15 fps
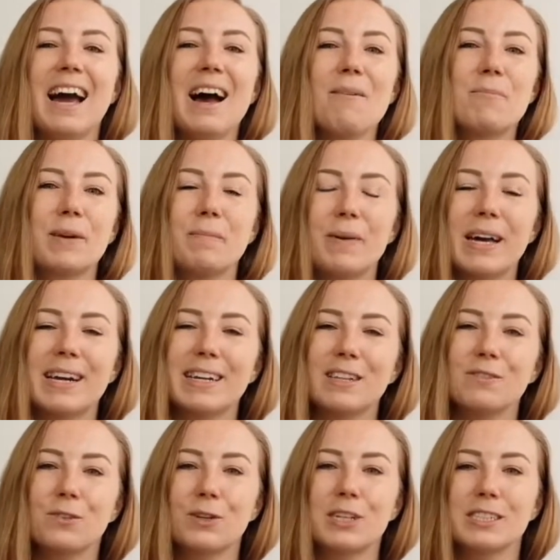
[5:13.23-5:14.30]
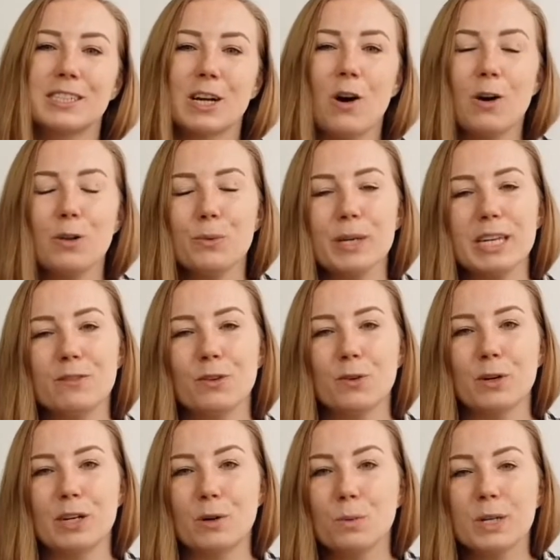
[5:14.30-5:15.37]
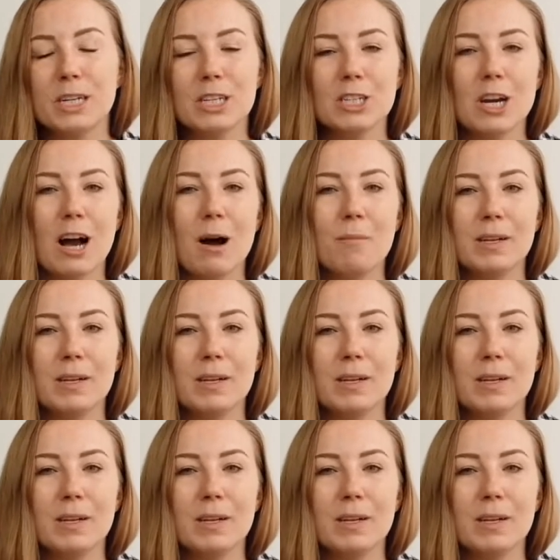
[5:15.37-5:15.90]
Preparing for the whole week for a workshop